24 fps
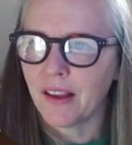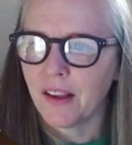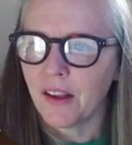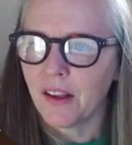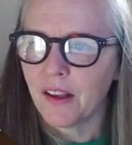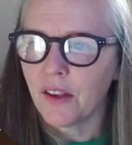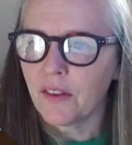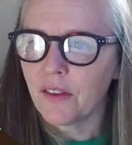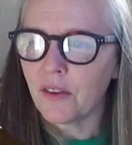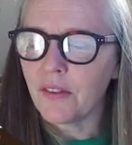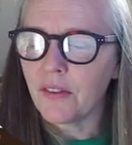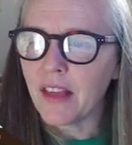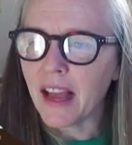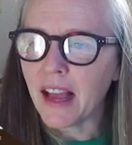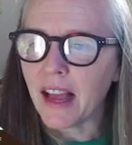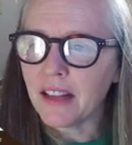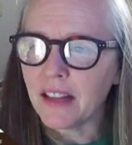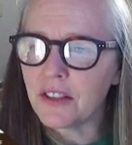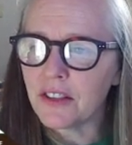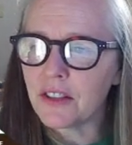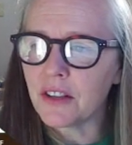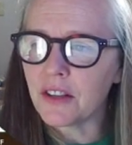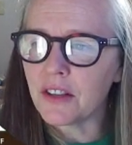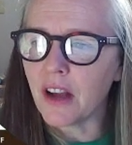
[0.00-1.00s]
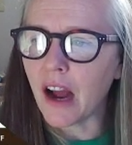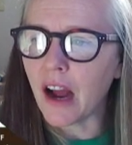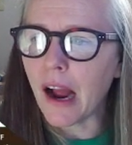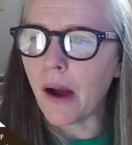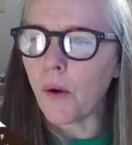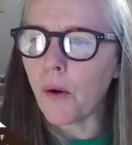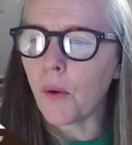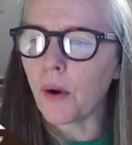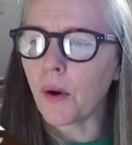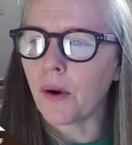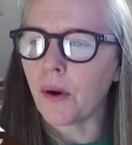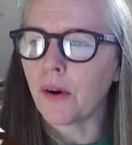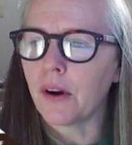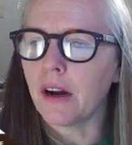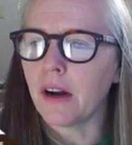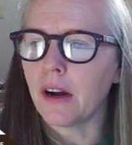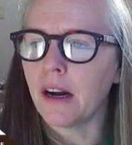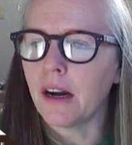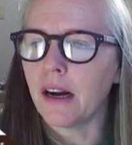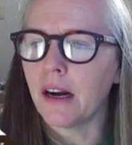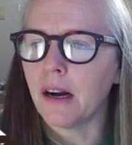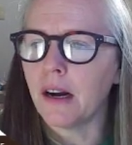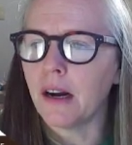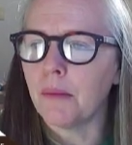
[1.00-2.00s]
So that's
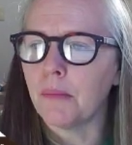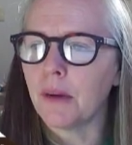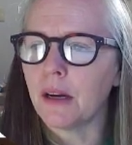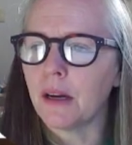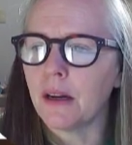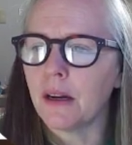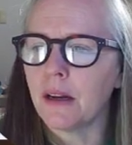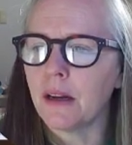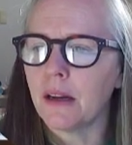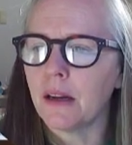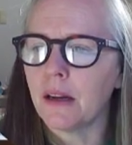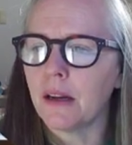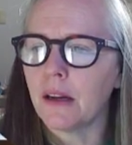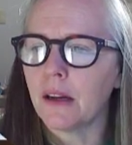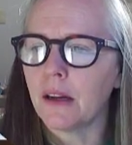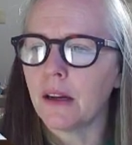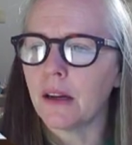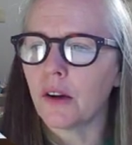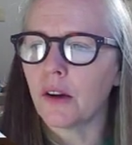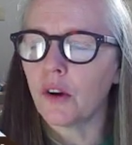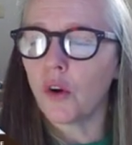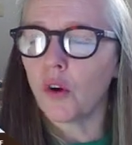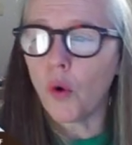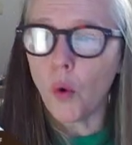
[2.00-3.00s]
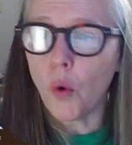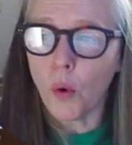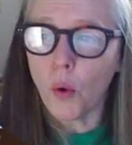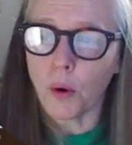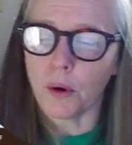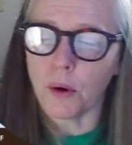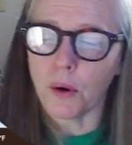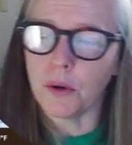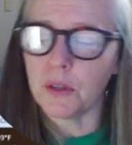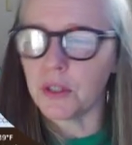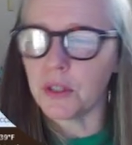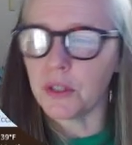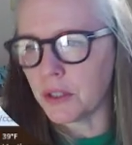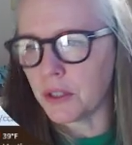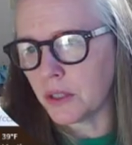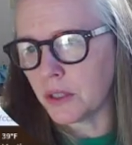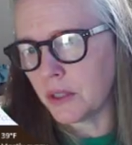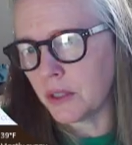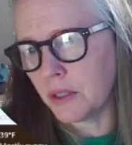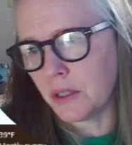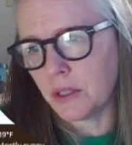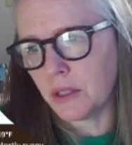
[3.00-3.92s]
our course.